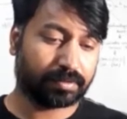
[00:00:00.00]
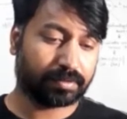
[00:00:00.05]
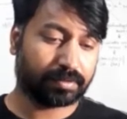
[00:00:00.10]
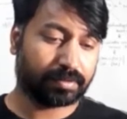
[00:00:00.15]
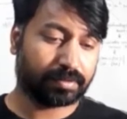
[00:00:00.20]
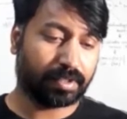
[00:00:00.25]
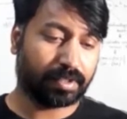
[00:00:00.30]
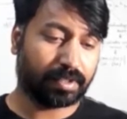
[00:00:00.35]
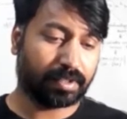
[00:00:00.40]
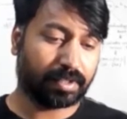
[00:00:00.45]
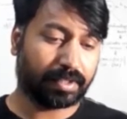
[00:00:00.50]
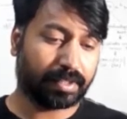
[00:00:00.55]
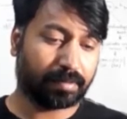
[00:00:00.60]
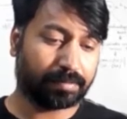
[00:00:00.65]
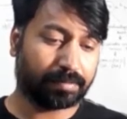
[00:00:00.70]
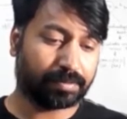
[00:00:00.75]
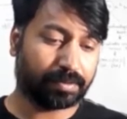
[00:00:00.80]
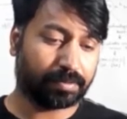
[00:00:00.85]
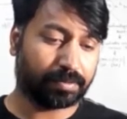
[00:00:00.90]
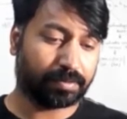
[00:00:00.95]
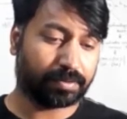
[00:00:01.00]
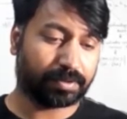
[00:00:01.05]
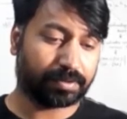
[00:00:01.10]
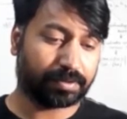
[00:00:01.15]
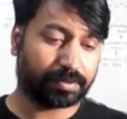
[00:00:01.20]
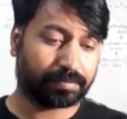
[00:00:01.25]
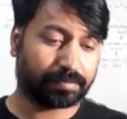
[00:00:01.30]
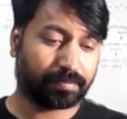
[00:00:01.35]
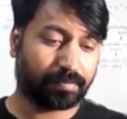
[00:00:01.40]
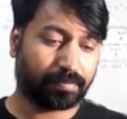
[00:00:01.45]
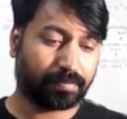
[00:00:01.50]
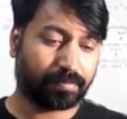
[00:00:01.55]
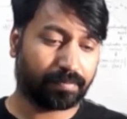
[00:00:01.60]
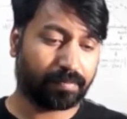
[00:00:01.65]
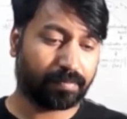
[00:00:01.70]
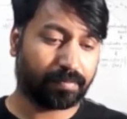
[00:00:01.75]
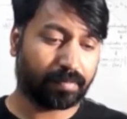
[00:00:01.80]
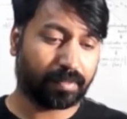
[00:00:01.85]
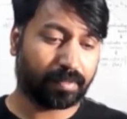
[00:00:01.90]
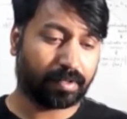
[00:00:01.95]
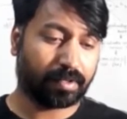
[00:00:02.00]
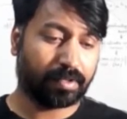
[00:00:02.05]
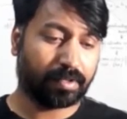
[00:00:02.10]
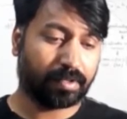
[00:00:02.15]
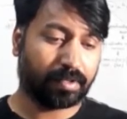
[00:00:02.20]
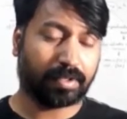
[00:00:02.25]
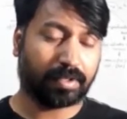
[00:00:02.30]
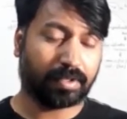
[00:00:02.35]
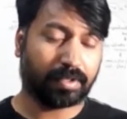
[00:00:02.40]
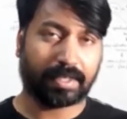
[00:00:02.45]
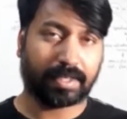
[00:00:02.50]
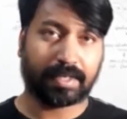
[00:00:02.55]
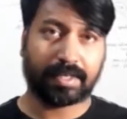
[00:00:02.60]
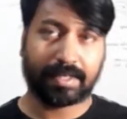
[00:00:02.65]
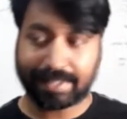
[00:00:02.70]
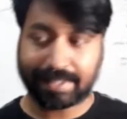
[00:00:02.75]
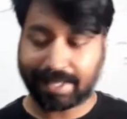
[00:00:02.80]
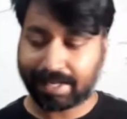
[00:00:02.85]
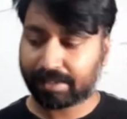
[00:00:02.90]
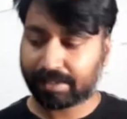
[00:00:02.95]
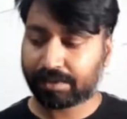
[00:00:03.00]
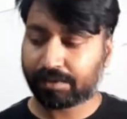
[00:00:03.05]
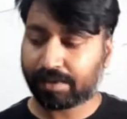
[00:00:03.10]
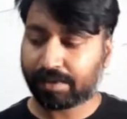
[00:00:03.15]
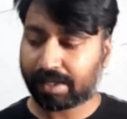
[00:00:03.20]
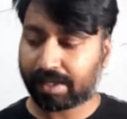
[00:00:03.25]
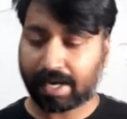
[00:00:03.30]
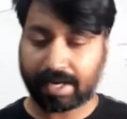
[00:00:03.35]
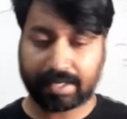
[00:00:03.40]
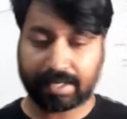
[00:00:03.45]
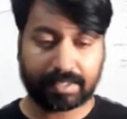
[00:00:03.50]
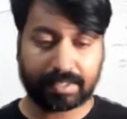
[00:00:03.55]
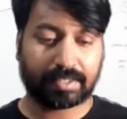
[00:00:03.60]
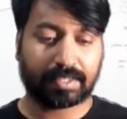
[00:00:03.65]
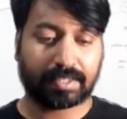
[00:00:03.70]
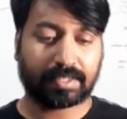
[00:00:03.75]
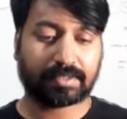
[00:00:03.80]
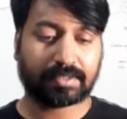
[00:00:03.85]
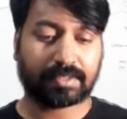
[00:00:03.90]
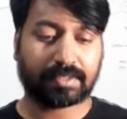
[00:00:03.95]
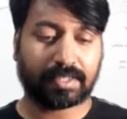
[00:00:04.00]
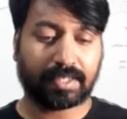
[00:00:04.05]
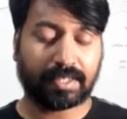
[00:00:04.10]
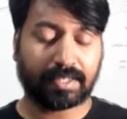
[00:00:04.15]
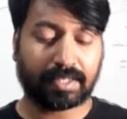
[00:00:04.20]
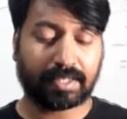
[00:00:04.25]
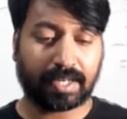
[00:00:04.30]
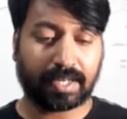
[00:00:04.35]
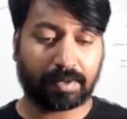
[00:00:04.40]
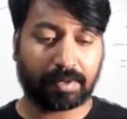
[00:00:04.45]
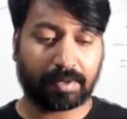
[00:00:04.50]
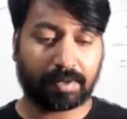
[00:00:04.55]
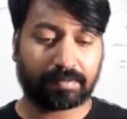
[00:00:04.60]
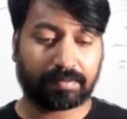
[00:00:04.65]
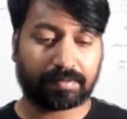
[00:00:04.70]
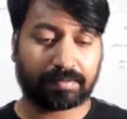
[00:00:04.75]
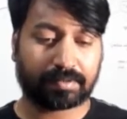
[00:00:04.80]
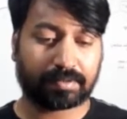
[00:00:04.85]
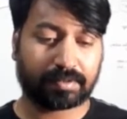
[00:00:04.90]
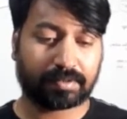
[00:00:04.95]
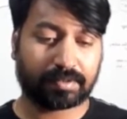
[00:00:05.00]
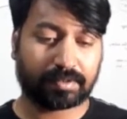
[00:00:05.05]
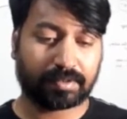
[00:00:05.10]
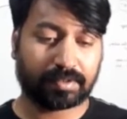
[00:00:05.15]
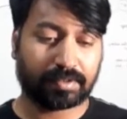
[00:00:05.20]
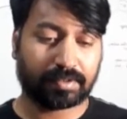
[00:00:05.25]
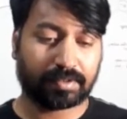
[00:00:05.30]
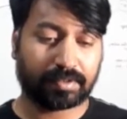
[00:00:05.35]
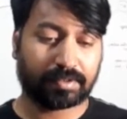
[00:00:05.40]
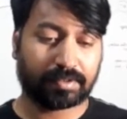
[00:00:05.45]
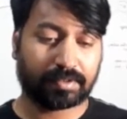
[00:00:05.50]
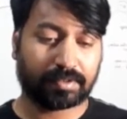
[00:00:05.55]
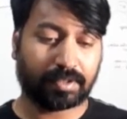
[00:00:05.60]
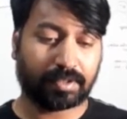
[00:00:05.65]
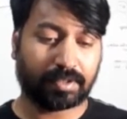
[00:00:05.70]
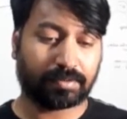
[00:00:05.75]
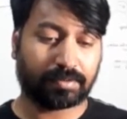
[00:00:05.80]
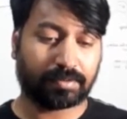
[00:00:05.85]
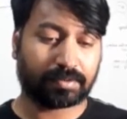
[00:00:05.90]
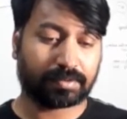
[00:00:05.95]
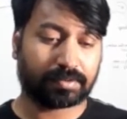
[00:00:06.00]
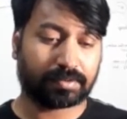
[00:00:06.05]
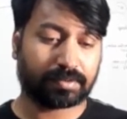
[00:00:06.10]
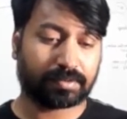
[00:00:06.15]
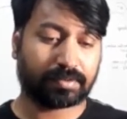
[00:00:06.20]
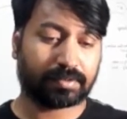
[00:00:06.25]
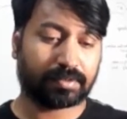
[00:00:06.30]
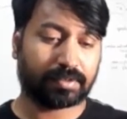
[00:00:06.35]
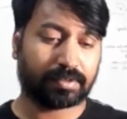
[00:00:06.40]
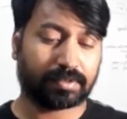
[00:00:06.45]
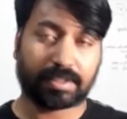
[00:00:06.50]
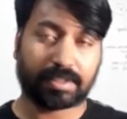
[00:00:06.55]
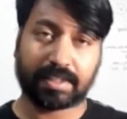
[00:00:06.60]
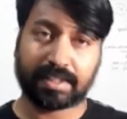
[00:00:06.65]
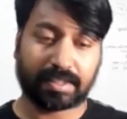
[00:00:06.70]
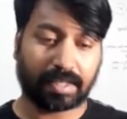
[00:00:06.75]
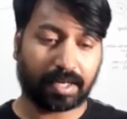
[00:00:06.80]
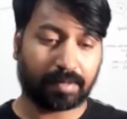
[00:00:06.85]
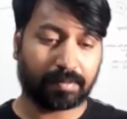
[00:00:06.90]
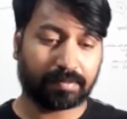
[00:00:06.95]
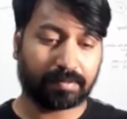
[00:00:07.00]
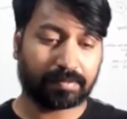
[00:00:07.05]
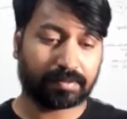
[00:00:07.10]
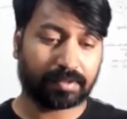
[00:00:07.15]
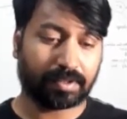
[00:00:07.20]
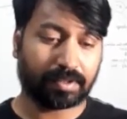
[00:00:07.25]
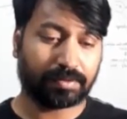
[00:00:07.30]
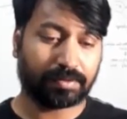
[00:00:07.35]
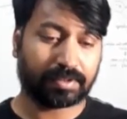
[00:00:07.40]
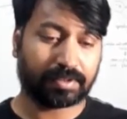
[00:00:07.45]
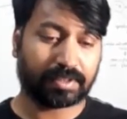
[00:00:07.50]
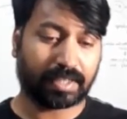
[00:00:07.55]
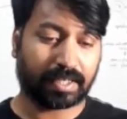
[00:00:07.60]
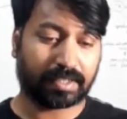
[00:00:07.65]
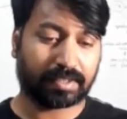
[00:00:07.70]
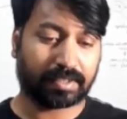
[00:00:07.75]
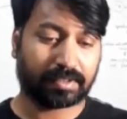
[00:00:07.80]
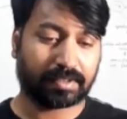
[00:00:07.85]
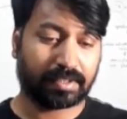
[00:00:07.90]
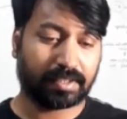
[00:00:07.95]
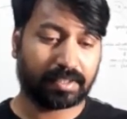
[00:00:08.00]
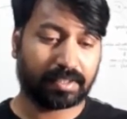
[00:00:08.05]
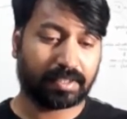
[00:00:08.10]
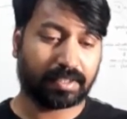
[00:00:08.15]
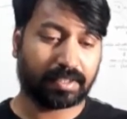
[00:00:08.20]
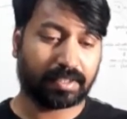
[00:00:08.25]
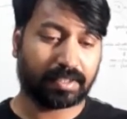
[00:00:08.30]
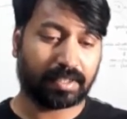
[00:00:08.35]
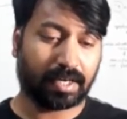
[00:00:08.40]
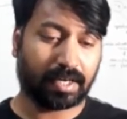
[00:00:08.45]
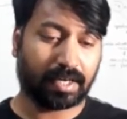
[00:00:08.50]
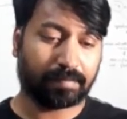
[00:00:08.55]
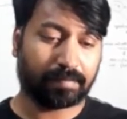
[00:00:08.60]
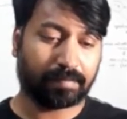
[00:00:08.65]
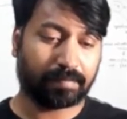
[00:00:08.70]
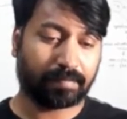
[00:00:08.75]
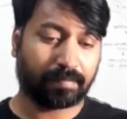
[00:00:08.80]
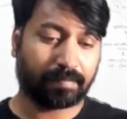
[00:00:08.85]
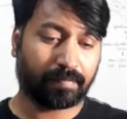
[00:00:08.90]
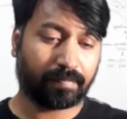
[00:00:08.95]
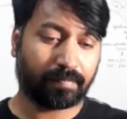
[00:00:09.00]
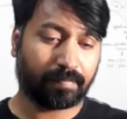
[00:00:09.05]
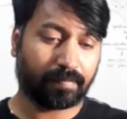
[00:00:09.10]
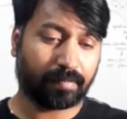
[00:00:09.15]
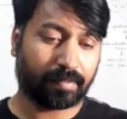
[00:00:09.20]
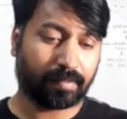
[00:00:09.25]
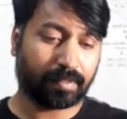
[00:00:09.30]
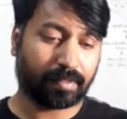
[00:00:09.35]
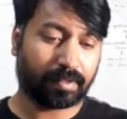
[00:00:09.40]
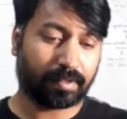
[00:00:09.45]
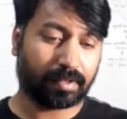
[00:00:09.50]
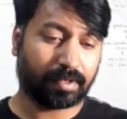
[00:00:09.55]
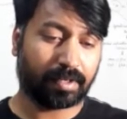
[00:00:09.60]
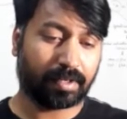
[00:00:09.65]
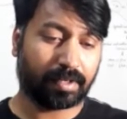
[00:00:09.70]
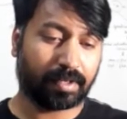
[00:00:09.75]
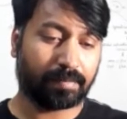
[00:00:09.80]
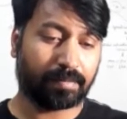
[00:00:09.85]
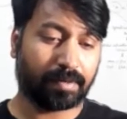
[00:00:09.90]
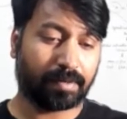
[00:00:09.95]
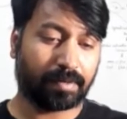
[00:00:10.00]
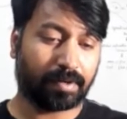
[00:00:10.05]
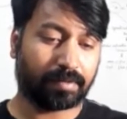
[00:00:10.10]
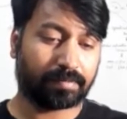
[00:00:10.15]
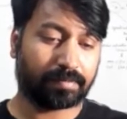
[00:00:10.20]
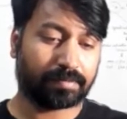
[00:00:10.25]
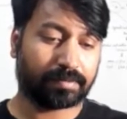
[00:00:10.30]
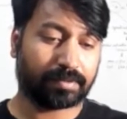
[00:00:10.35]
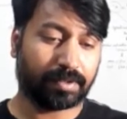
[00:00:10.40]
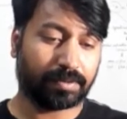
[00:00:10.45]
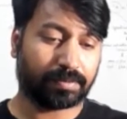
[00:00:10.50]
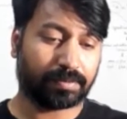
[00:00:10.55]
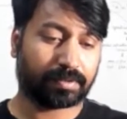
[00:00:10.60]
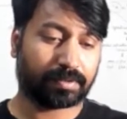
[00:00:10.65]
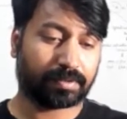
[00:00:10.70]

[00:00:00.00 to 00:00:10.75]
100 gram of solution. Okay, in that you are added a certain gram of solute. A certain gram of solute is added. Gram of solute.